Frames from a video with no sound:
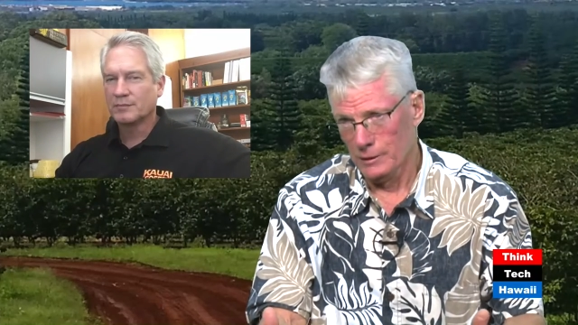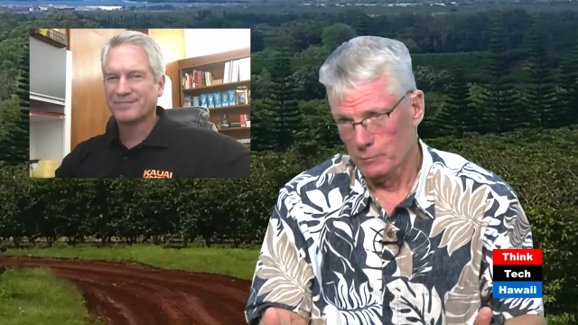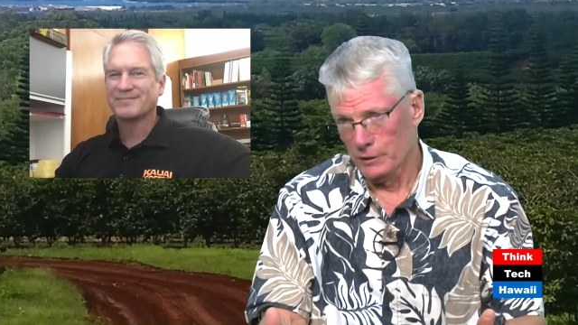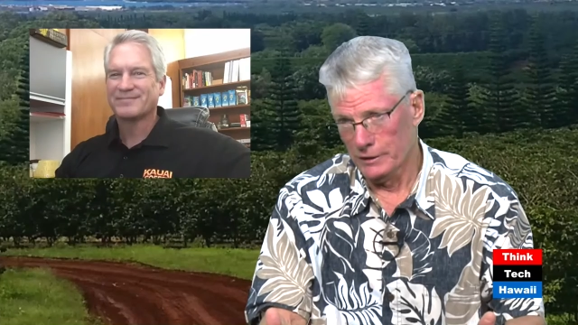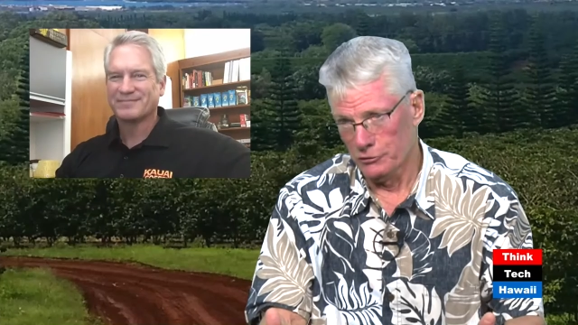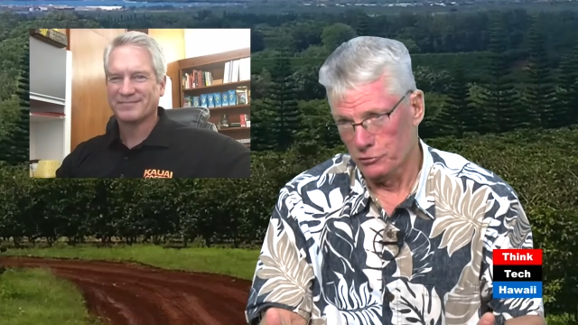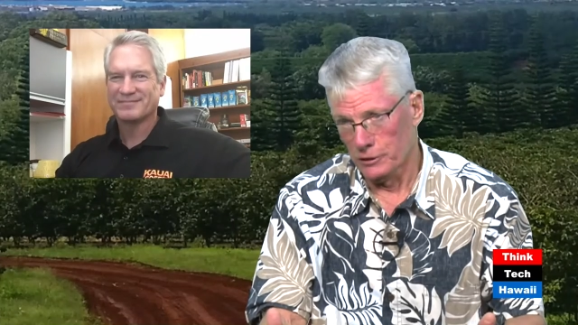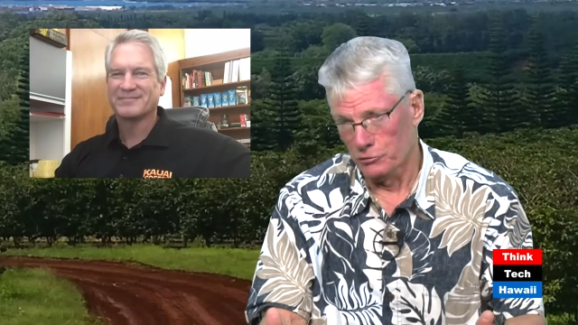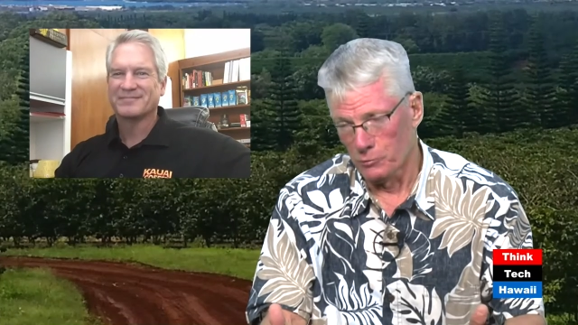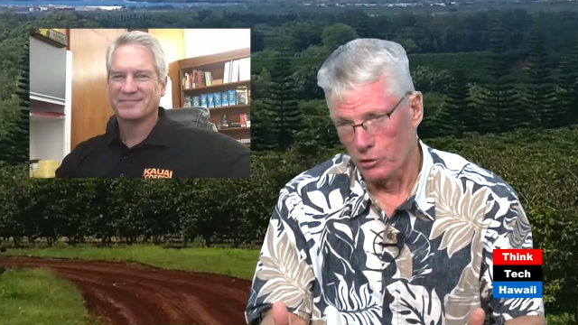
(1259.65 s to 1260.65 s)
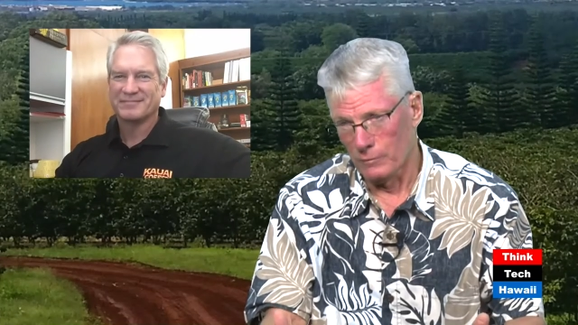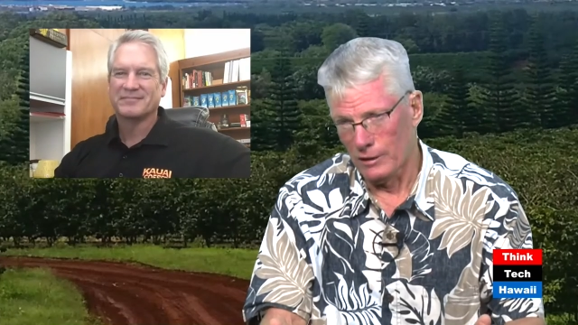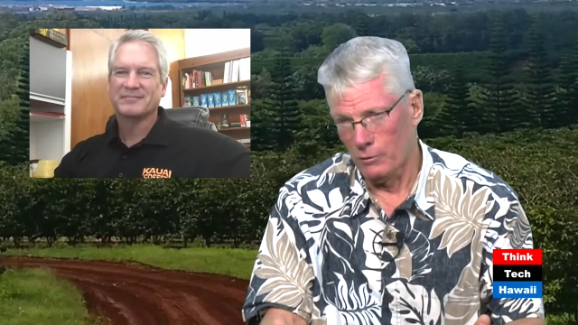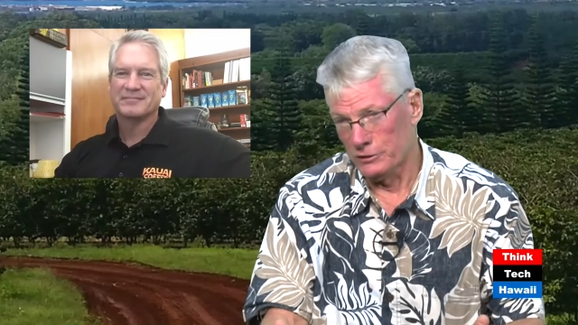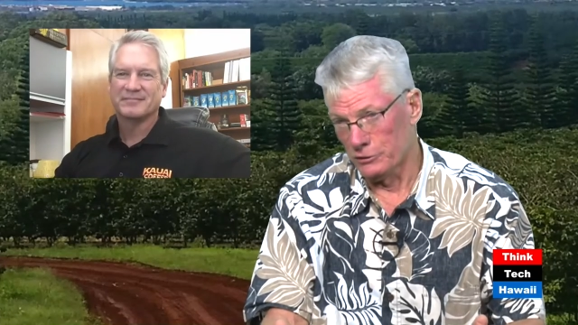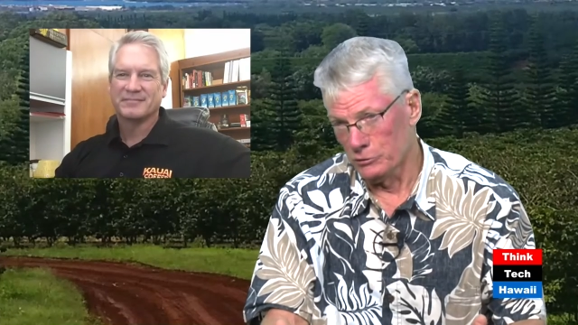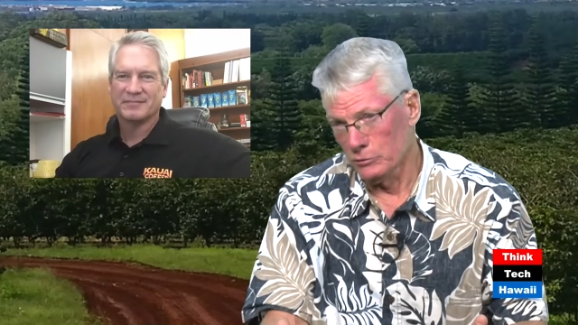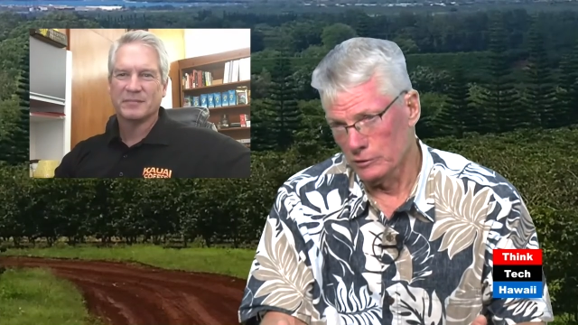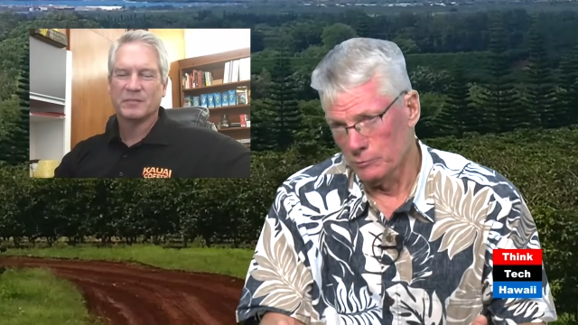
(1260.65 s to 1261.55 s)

Speaker 1: but it's, it's more about what you do with the